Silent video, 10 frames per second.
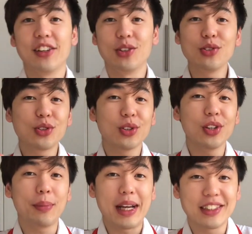don't throw your
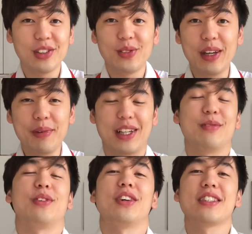batter away because
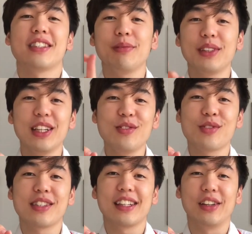we've got something
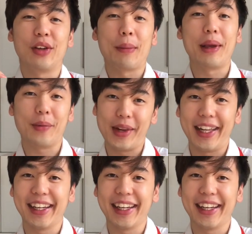interesting you can make with it.